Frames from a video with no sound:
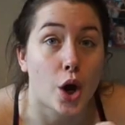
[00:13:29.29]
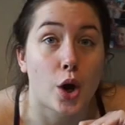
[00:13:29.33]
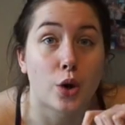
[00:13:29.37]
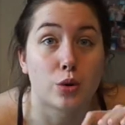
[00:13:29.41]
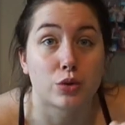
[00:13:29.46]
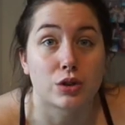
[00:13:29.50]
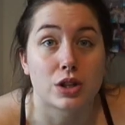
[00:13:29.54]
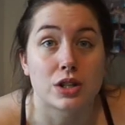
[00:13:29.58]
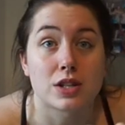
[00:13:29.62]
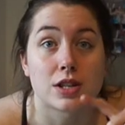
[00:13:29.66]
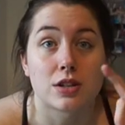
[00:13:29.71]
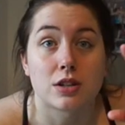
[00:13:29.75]

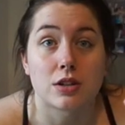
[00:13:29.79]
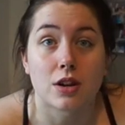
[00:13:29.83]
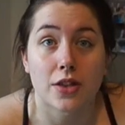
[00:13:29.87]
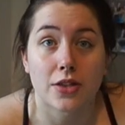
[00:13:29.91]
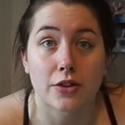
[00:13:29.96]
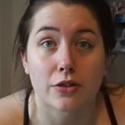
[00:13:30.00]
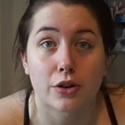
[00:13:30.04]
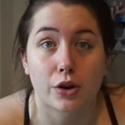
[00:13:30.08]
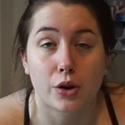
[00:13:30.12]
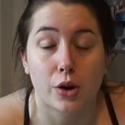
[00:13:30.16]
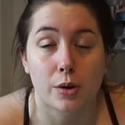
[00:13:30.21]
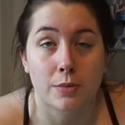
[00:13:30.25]
Oh, there's
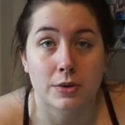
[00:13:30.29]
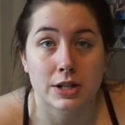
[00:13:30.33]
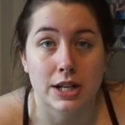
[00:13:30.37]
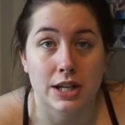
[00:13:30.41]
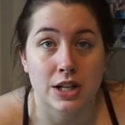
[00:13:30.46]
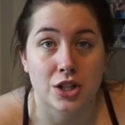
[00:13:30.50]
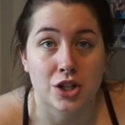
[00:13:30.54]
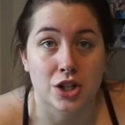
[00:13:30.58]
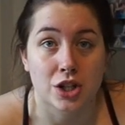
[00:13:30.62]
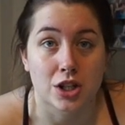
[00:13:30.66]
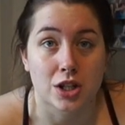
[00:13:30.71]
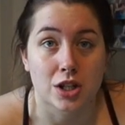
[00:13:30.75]
another
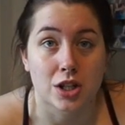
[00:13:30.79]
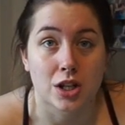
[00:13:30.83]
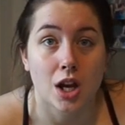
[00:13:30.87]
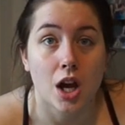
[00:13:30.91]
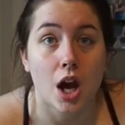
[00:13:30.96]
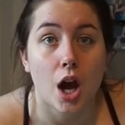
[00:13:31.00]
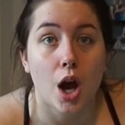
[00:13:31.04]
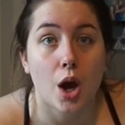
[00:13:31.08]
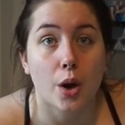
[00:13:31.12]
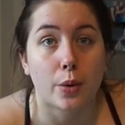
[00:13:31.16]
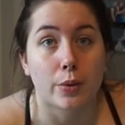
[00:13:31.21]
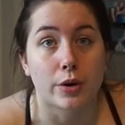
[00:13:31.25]
accommodation
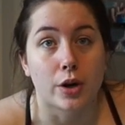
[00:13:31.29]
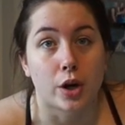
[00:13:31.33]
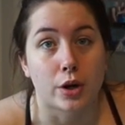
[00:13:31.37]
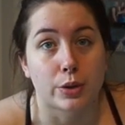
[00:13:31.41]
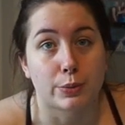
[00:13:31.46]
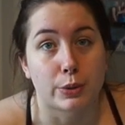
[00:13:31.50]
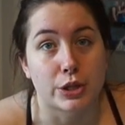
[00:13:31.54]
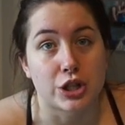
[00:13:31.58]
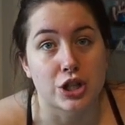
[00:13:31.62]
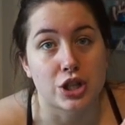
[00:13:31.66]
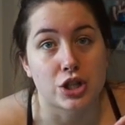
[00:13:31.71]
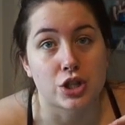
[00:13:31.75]

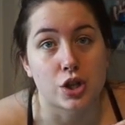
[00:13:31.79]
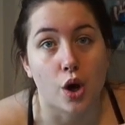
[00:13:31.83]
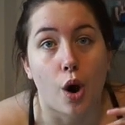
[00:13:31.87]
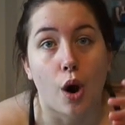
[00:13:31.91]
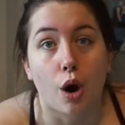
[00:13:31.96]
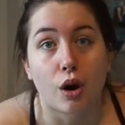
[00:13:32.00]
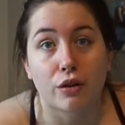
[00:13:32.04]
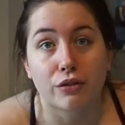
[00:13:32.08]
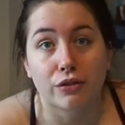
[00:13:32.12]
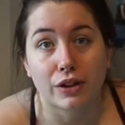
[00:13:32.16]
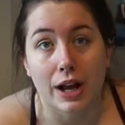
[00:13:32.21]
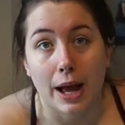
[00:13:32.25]
which is
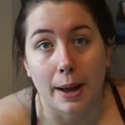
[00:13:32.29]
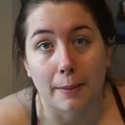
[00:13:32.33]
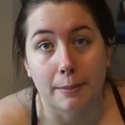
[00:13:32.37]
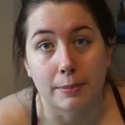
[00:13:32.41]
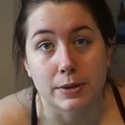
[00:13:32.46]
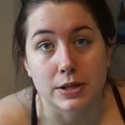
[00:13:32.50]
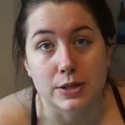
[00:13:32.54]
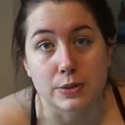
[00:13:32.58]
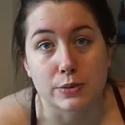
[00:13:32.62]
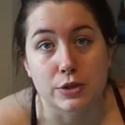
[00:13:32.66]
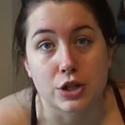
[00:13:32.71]
off campus,